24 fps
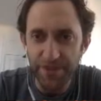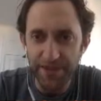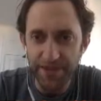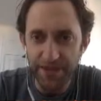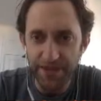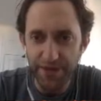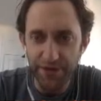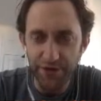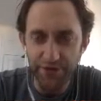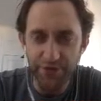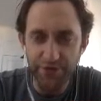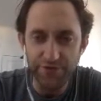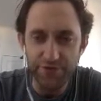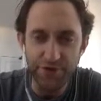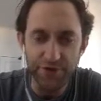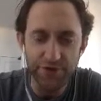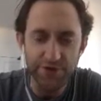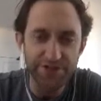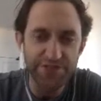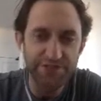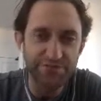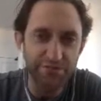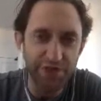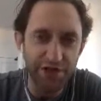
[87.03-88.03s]
get off a
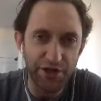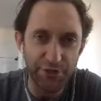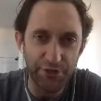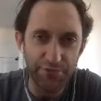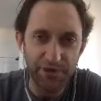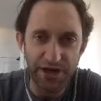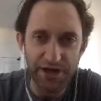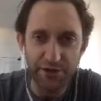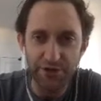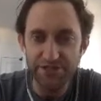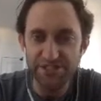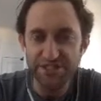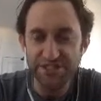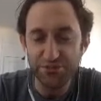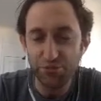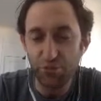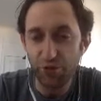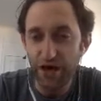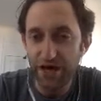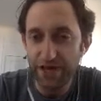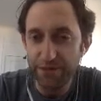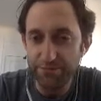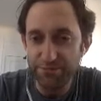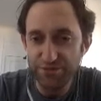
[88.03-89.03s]
good spell power
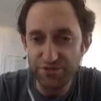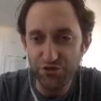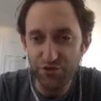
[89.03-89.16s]
swipe